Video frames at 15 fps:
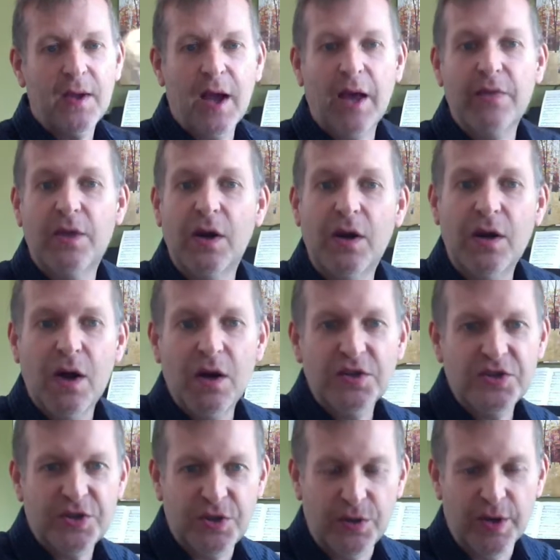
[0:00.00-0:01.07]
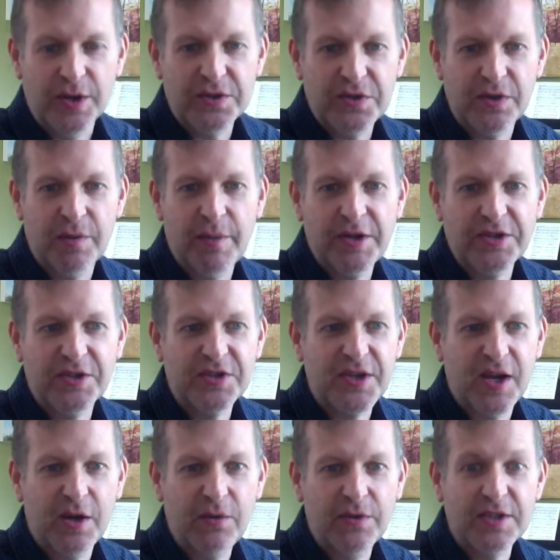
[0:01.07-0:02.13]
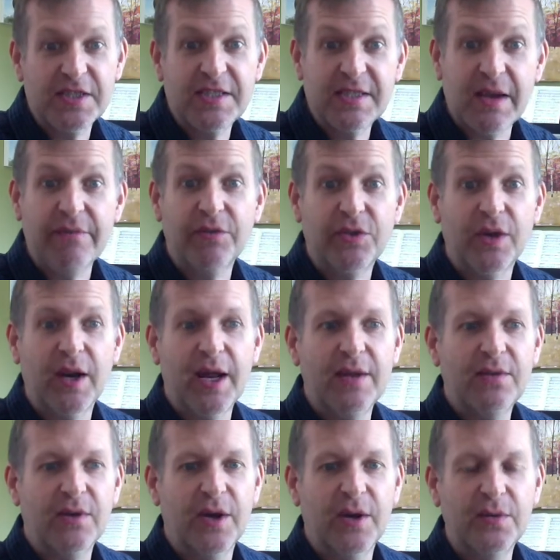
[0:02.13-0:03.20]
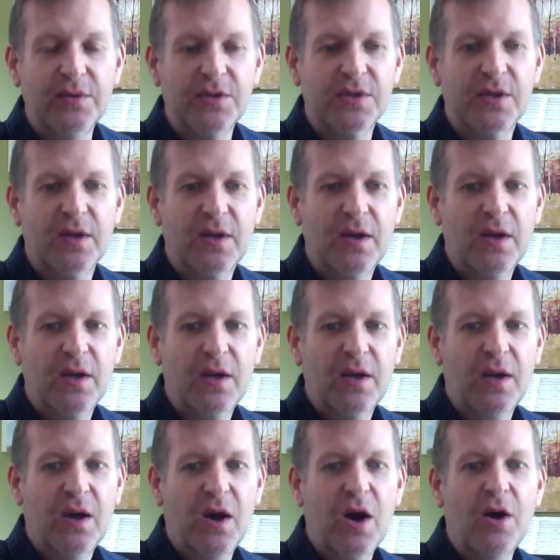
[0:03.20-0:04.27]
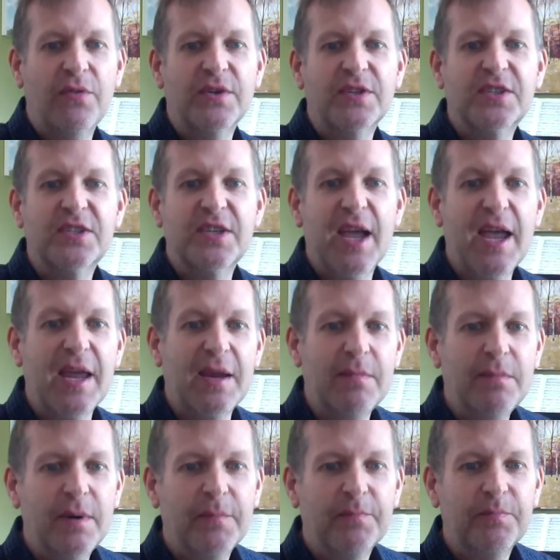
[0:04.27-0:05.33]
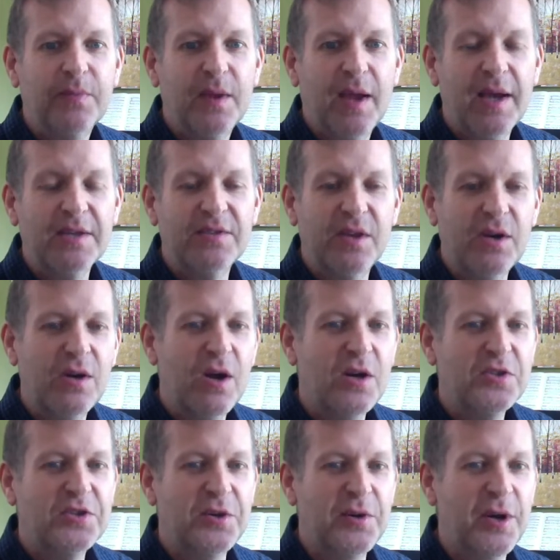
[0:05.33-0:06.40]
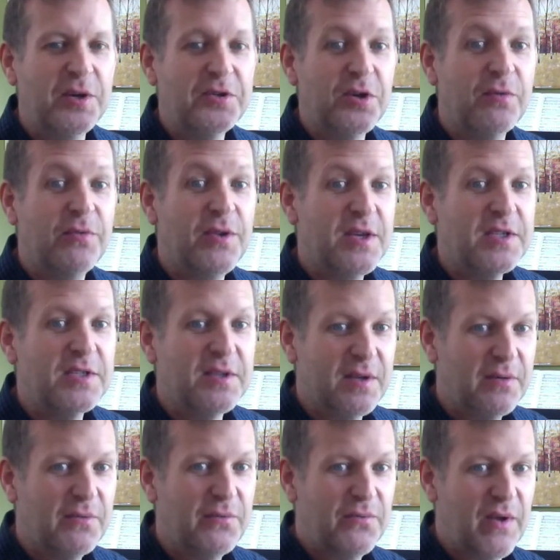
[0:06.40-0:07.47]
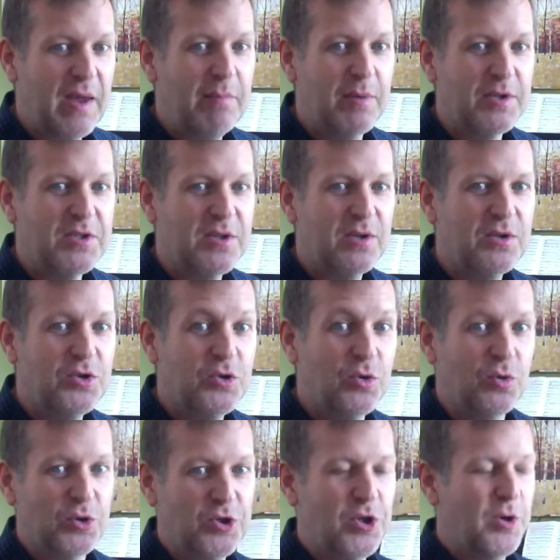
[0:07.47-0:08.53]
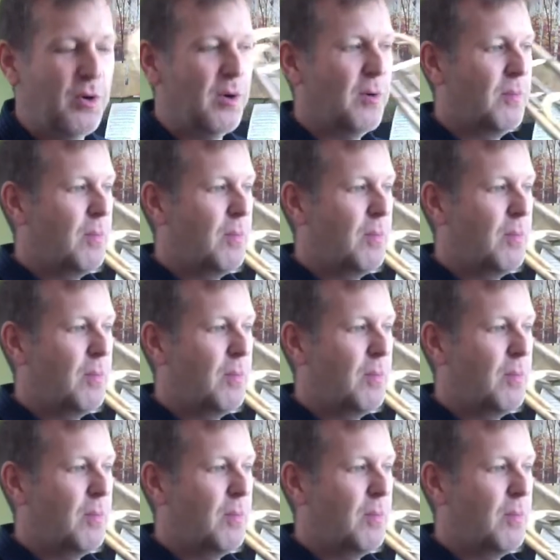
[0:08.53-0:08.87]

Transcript: And the last 2 notes of the major scale, the 7th and 8th notes, are the same as the last 2 notes of this famous short tune.